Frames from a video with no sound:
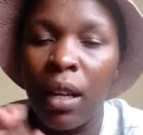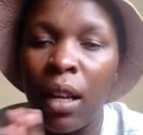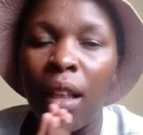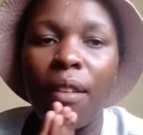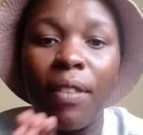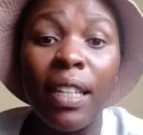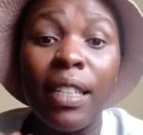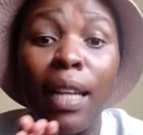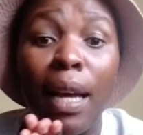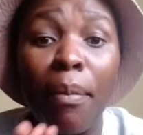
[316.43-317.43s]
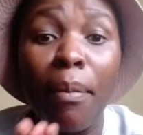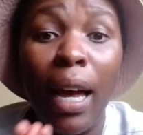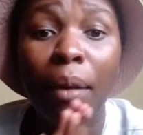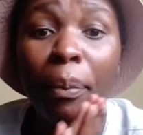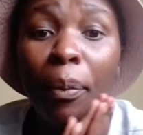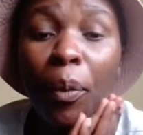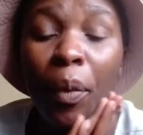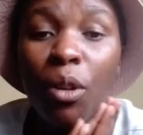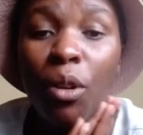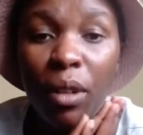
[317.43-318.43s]
The first time I
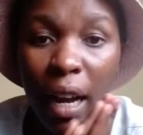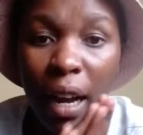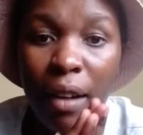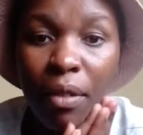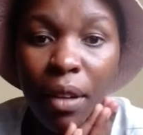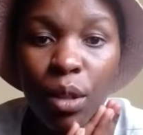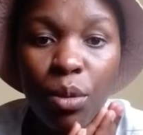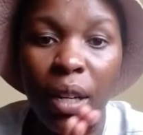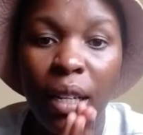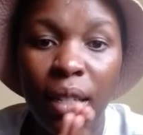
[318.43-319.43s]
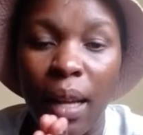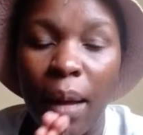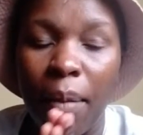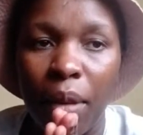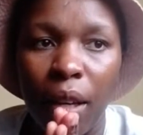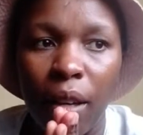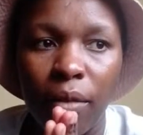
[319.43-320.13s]
went on Canva to create something,